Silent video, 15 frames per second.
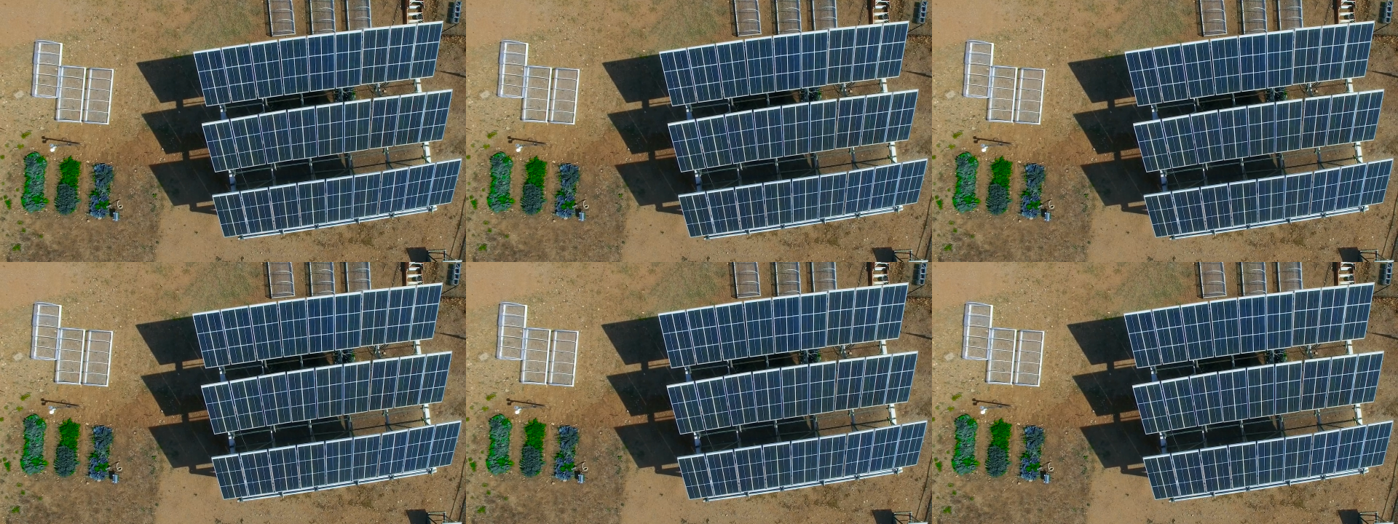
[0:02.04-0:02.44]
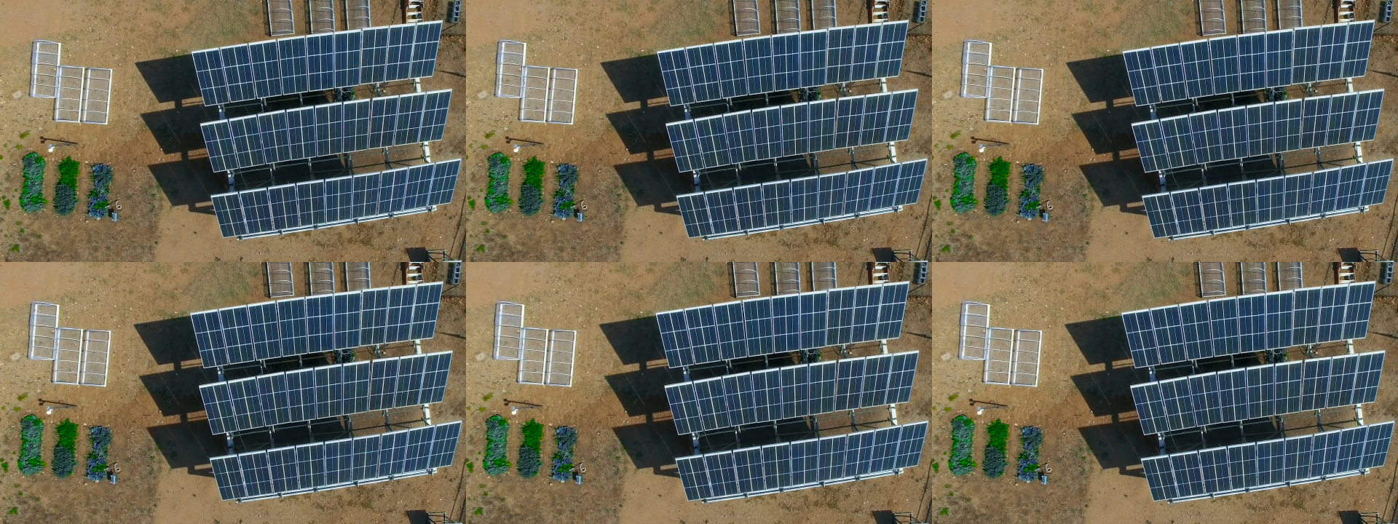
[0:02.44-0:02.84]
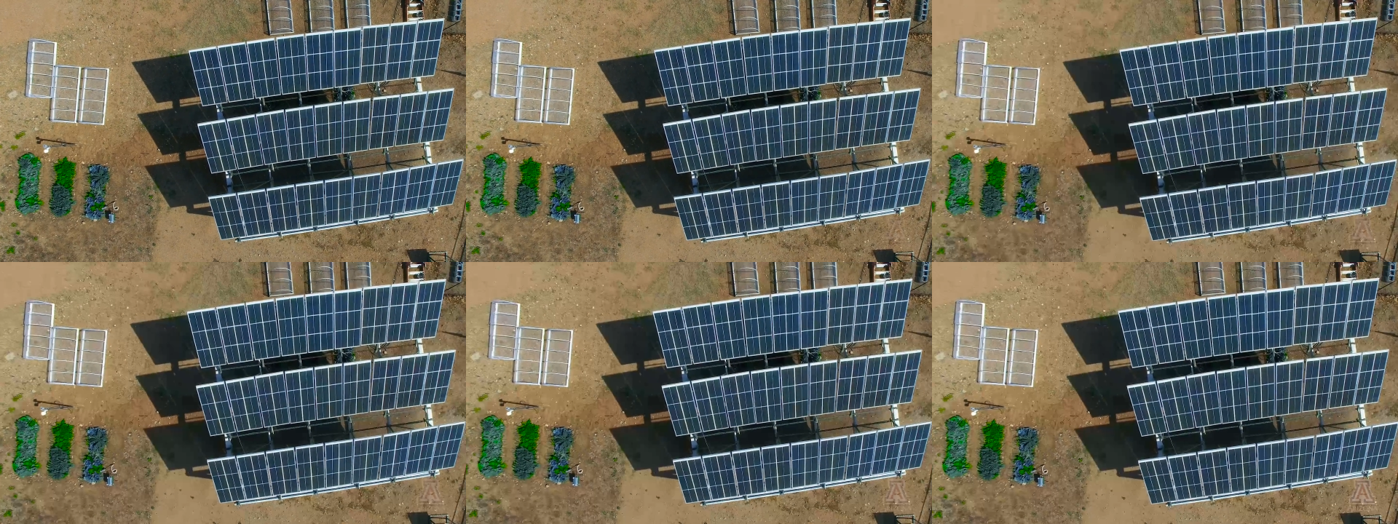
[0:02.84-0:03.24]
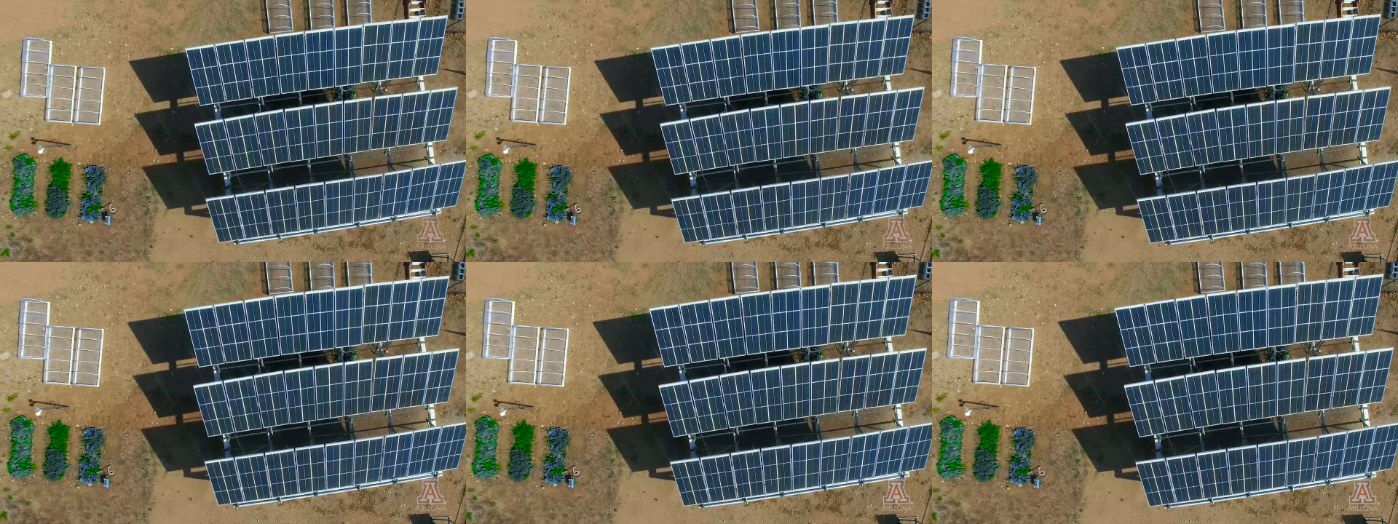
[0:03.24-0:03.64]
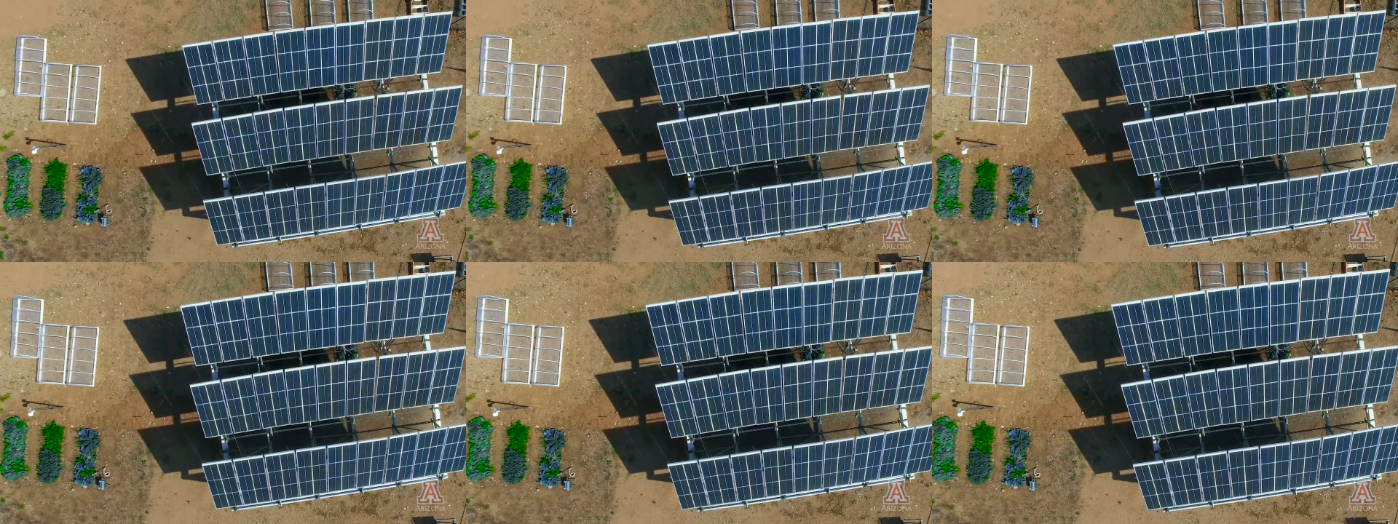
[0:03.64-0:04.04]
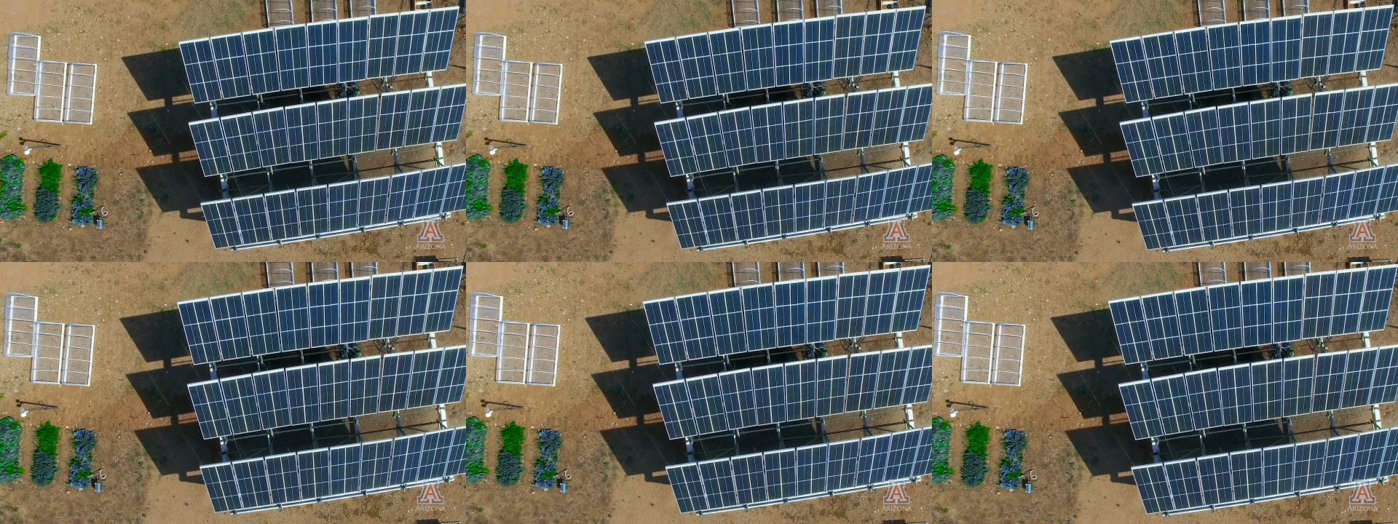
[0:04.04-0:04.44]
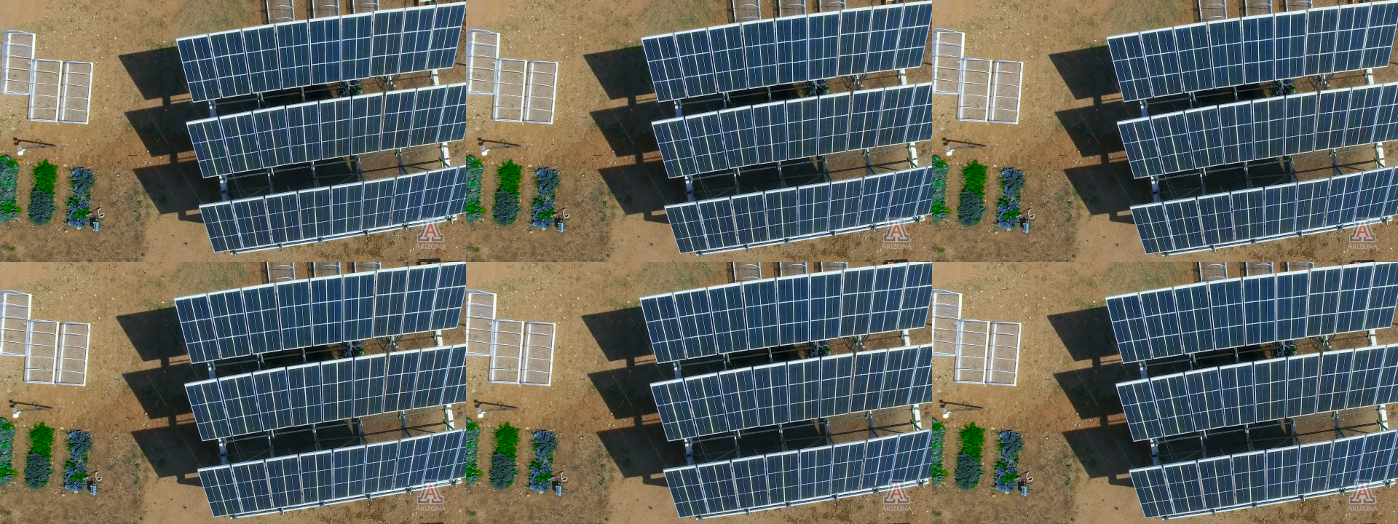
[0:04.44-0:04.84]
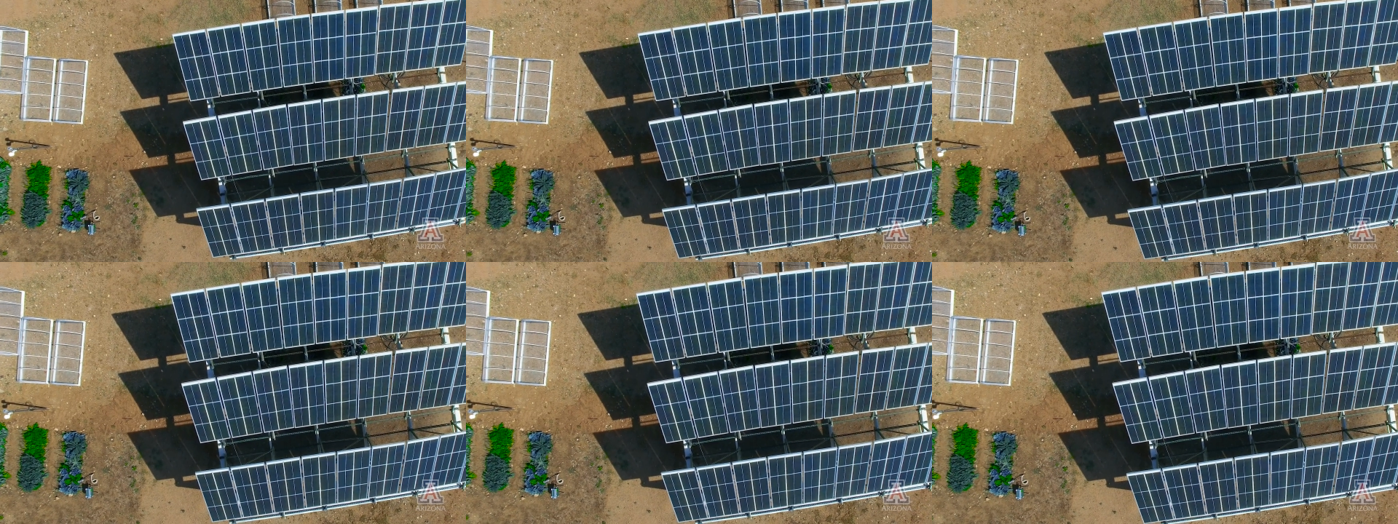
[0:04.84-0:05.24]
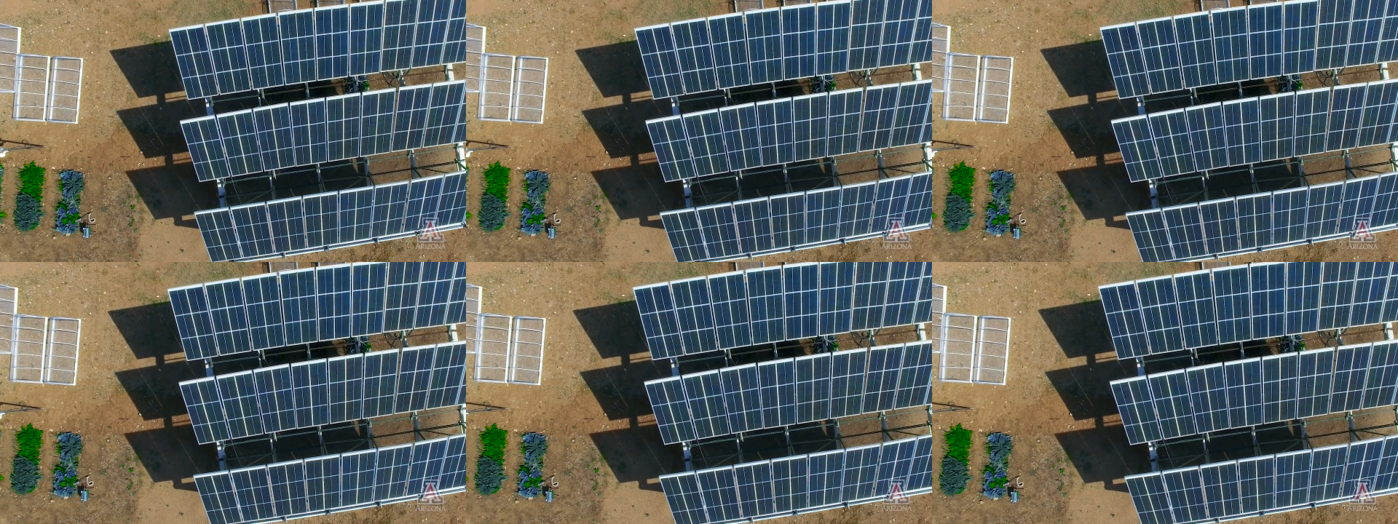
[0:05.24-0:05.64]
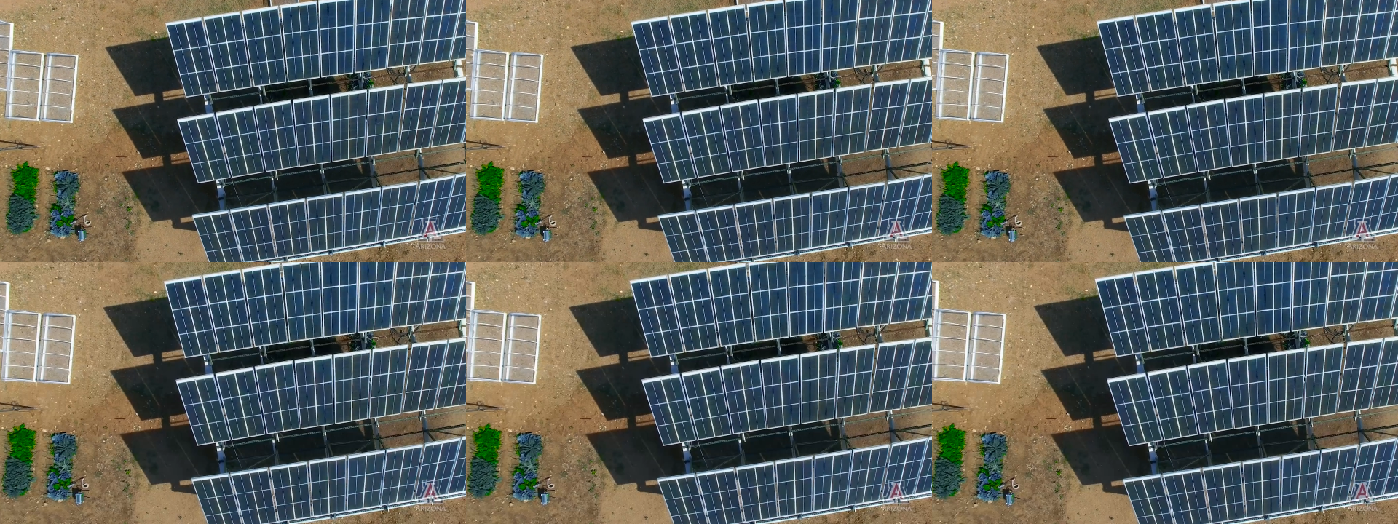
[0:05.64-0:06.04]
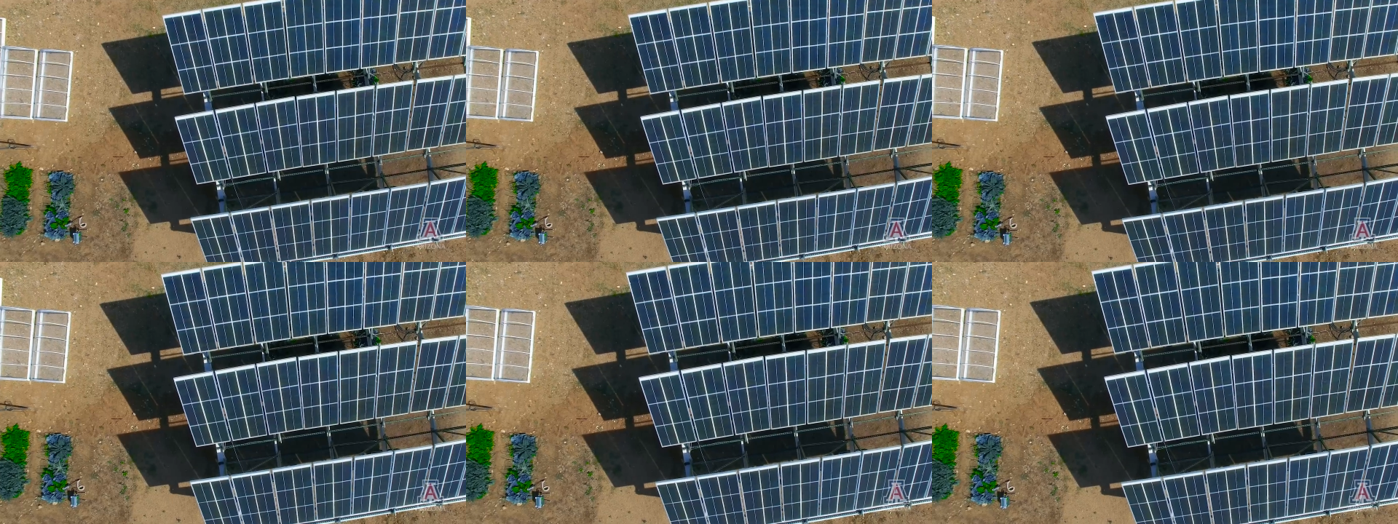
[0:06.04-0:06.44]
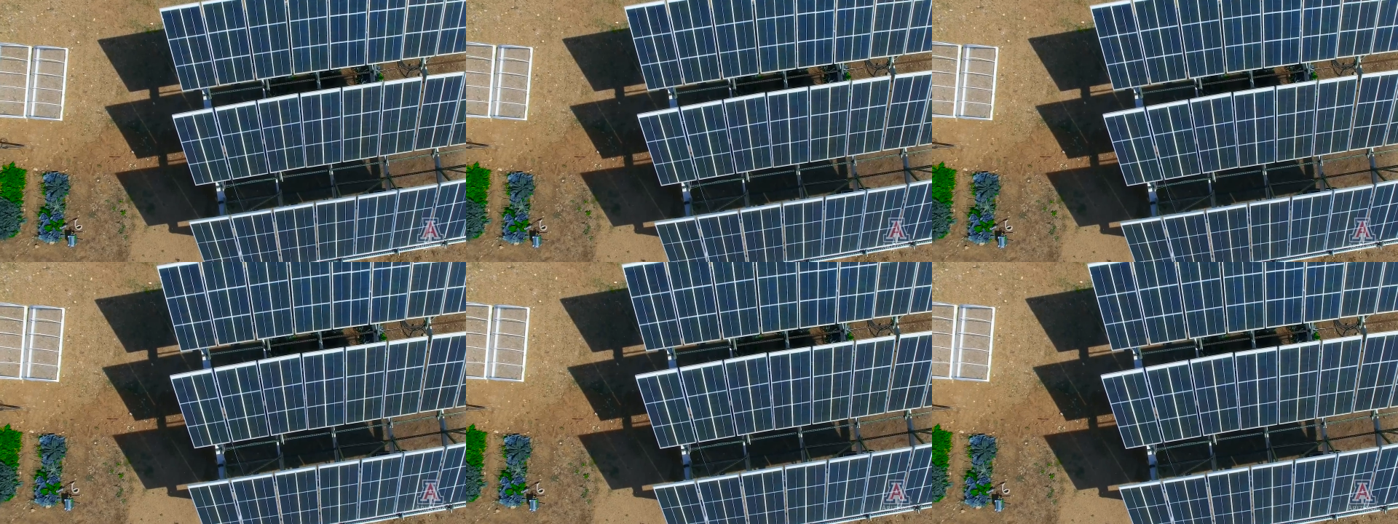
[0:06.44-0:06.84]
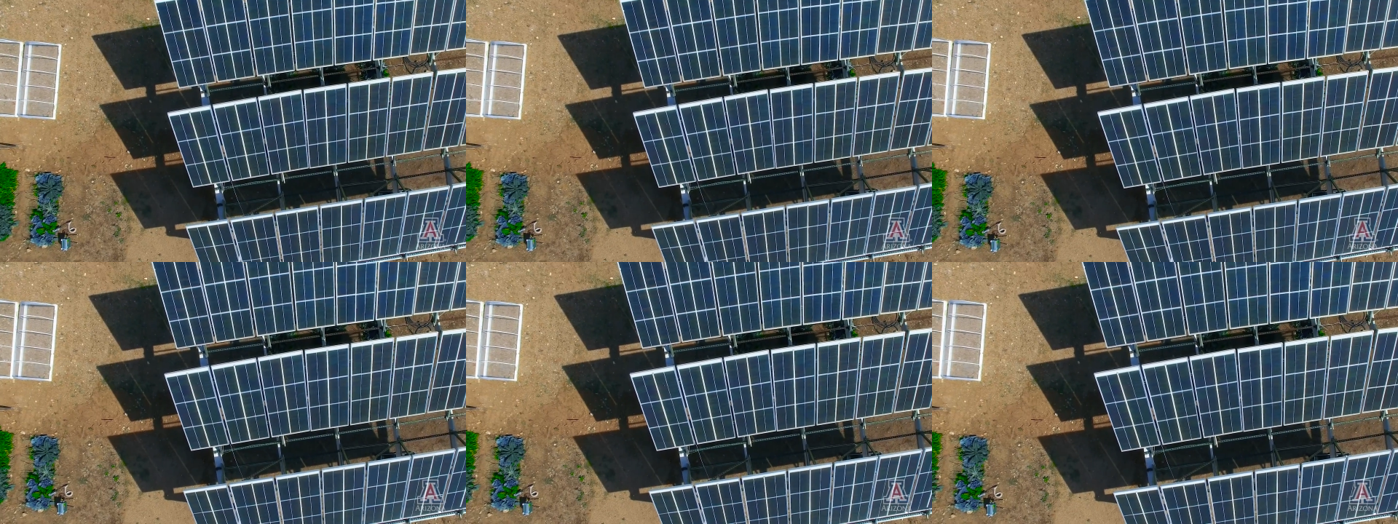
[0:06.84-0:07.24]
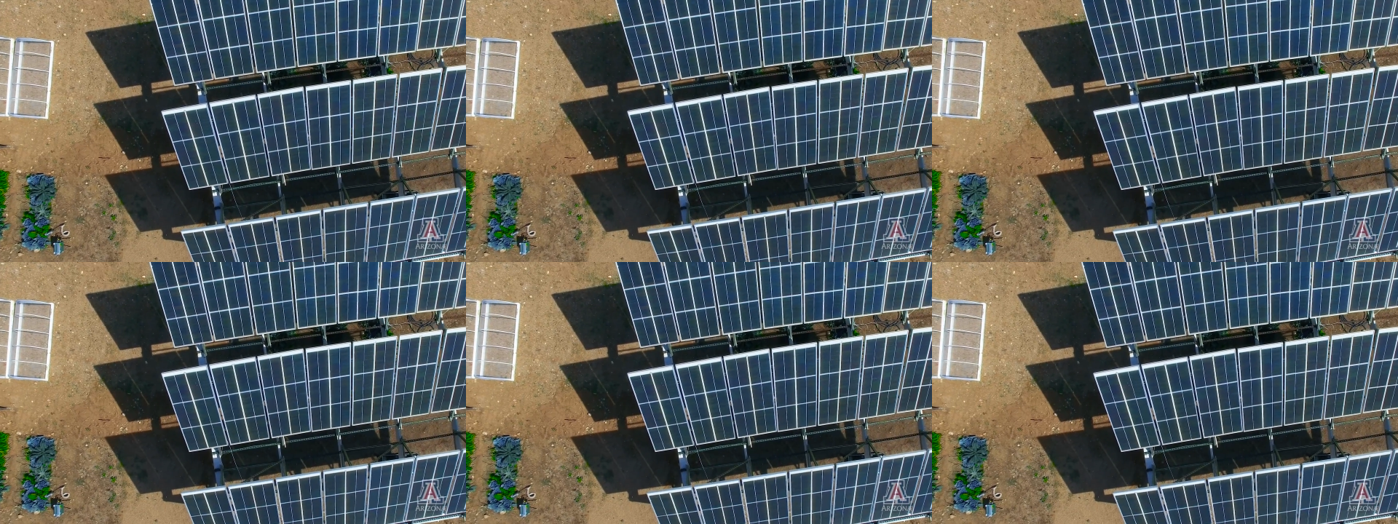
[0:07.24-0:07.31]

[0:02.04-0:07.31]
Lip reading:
[unreadable: no face in view]